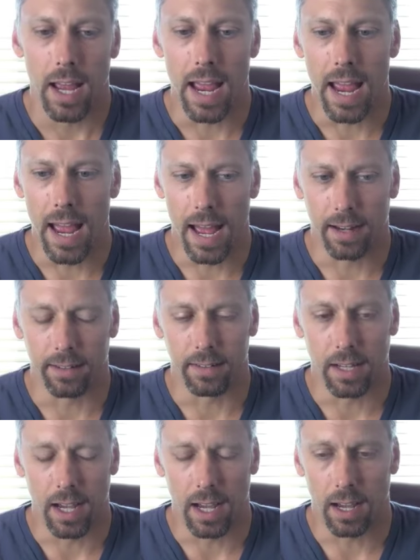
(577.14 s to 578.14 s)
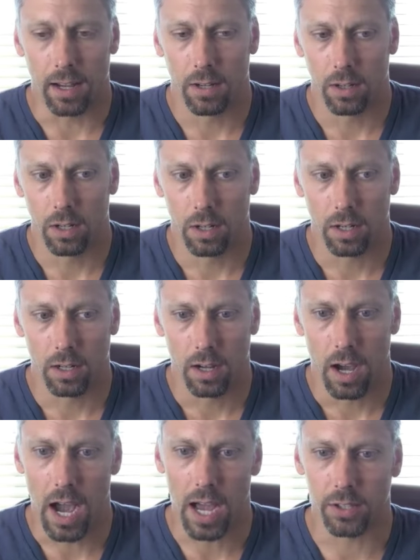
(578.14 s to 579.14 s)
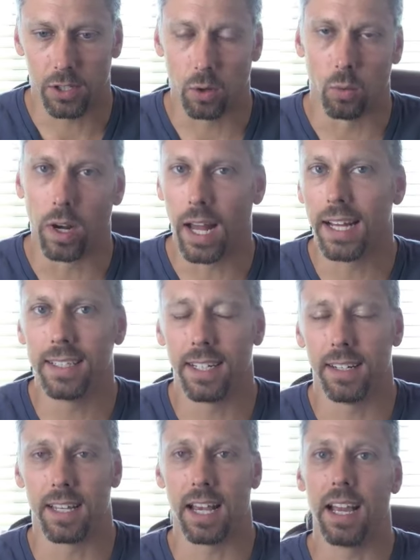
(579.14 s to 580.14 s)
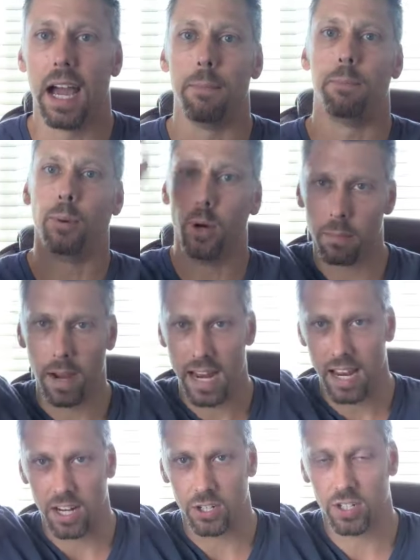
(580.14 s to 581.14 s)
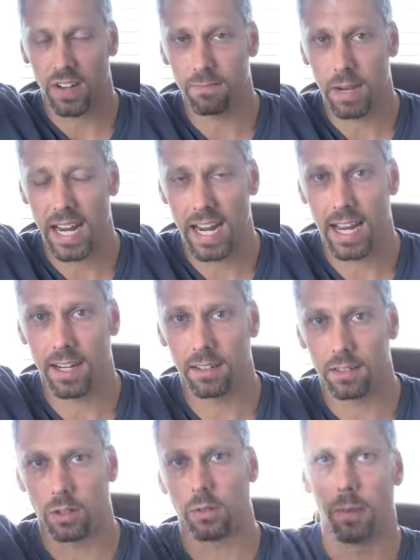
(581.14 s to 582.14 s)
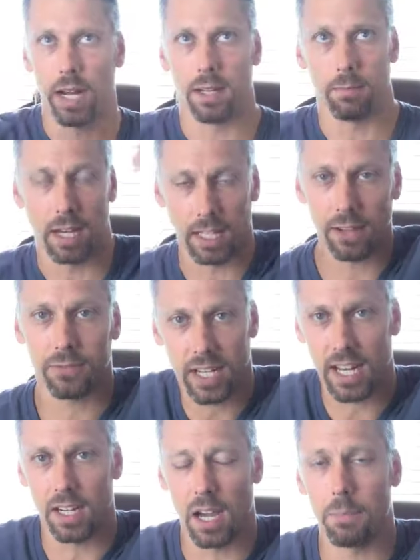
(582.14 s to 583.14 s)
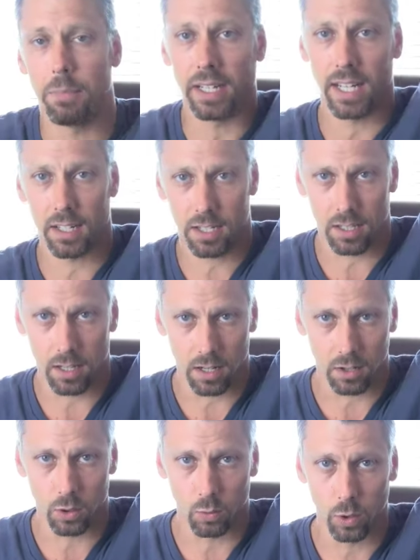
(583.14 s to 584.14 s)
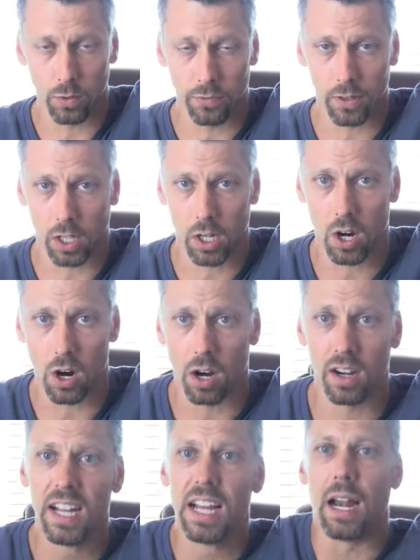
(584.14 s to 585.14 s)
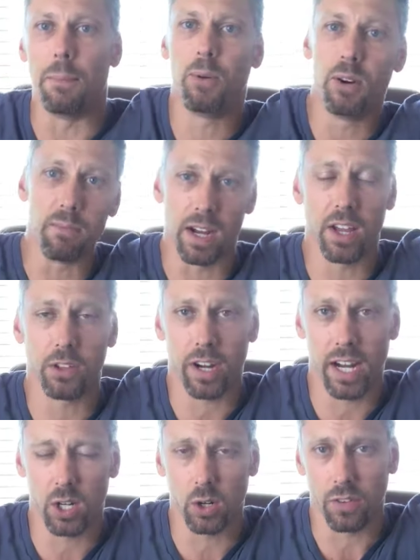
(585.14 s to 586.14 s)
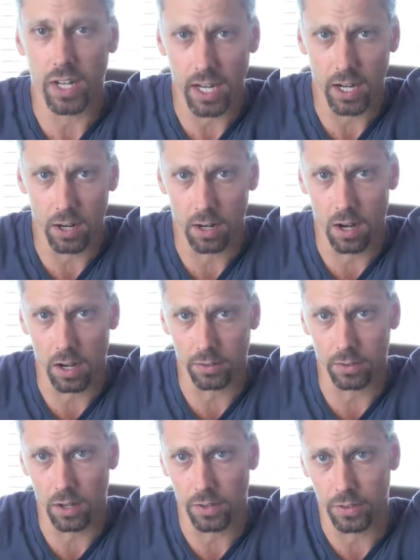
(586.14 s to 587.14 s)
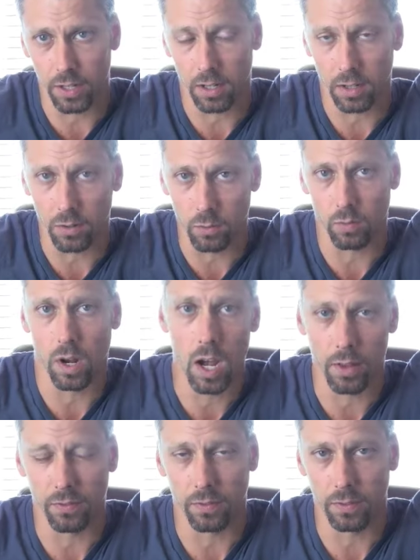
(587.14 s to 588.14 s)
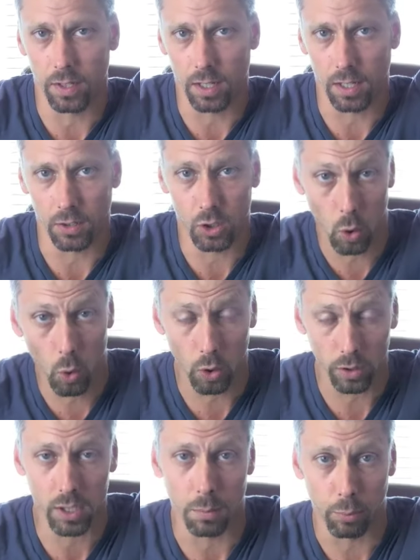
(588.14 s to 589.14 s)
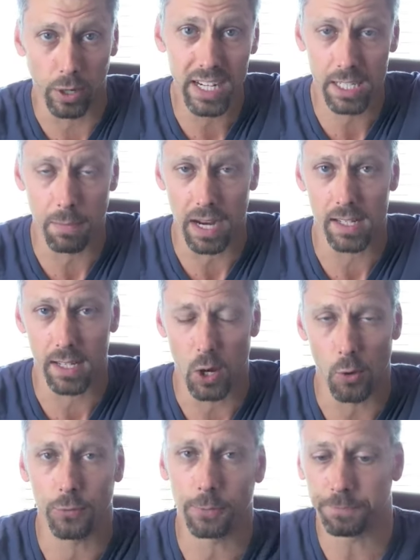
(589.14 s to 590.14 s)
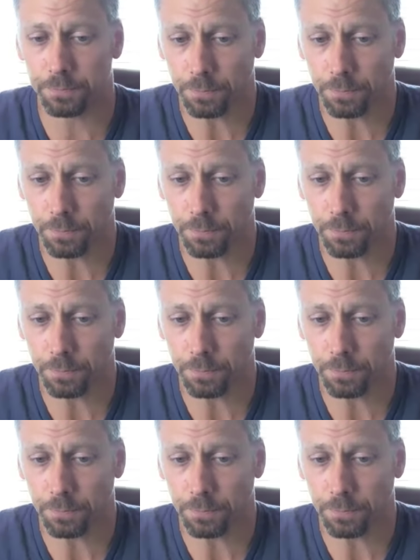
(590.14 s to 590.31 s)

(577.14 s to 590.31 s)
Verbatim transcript: And uh, uh, so what I did is I, I, put my I shoved my hand or my, my left hand up against the, the roof of the car. I put my other hand over here on, on the on the door to brace myself.